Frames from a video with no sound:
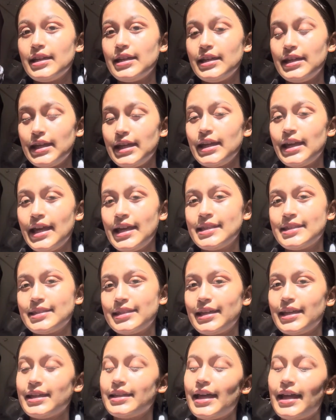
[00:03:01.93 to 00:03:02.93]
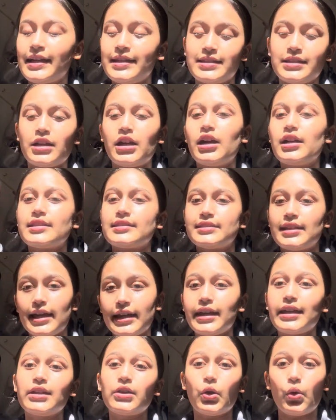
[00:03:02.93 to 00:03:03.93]
Ninensei, that is called
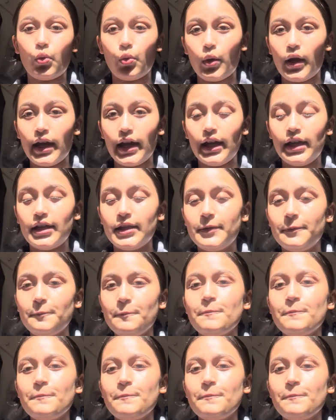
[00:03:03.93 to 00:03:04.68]
second grade,